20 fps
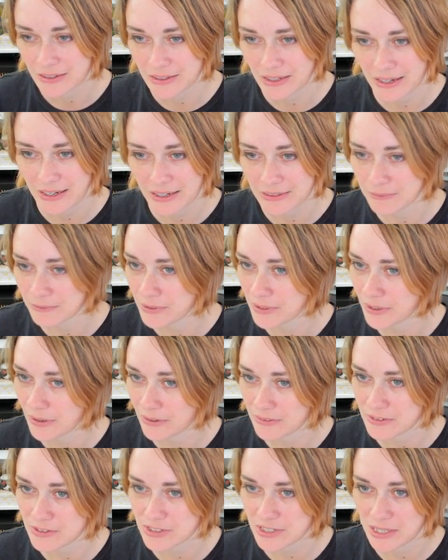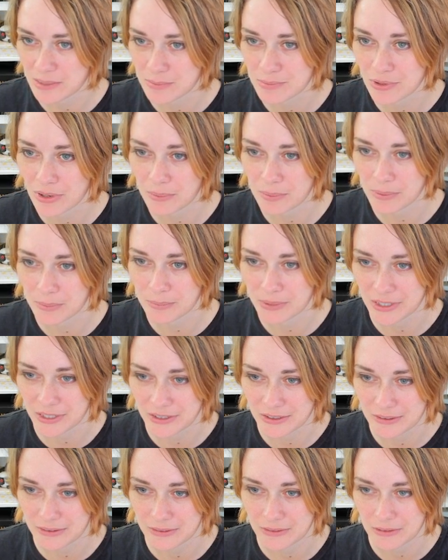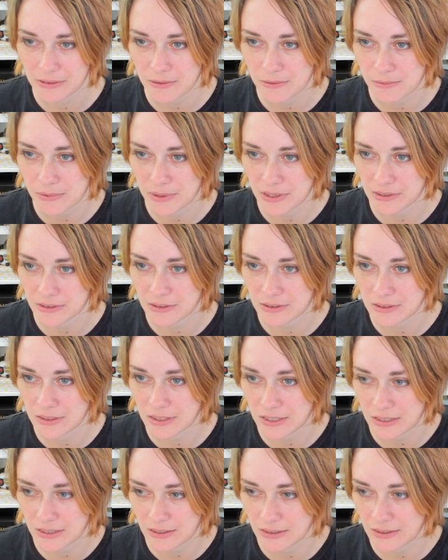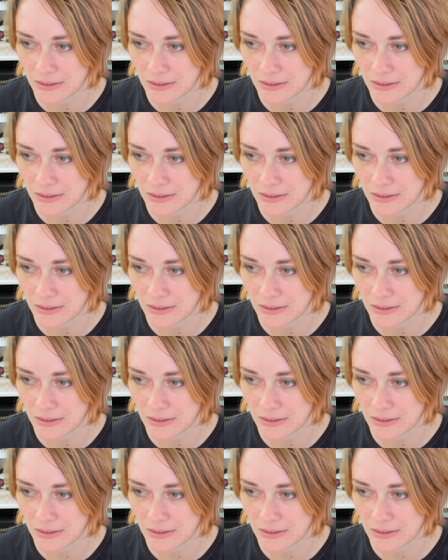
And we got the same problem here with the